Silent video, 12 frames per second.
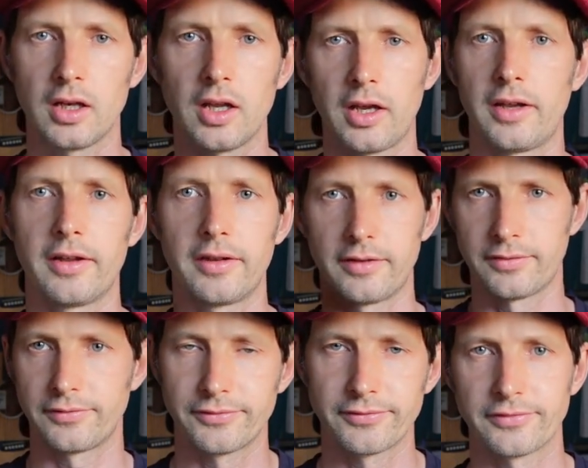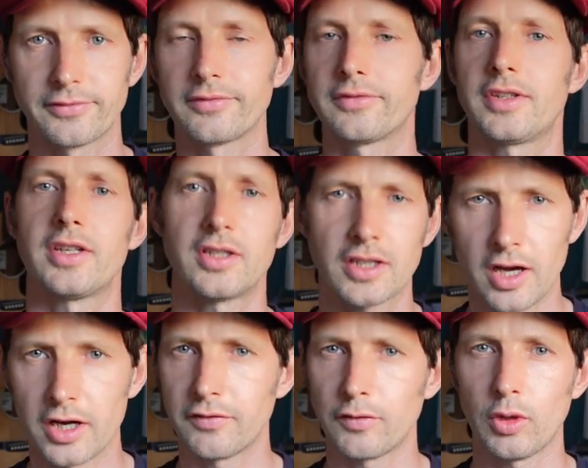like, and it's
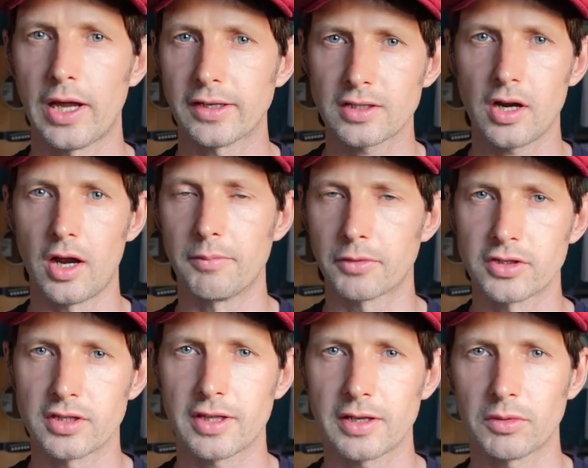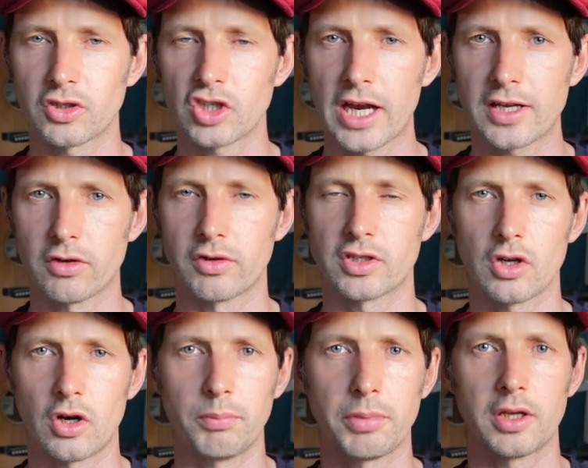kind of all that time, because the thing with the shaker, it's
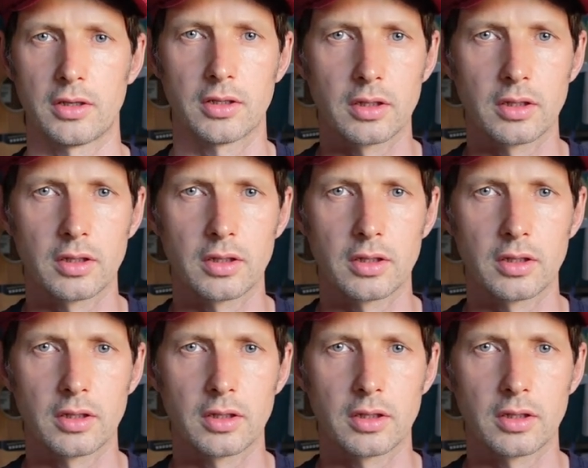got to be,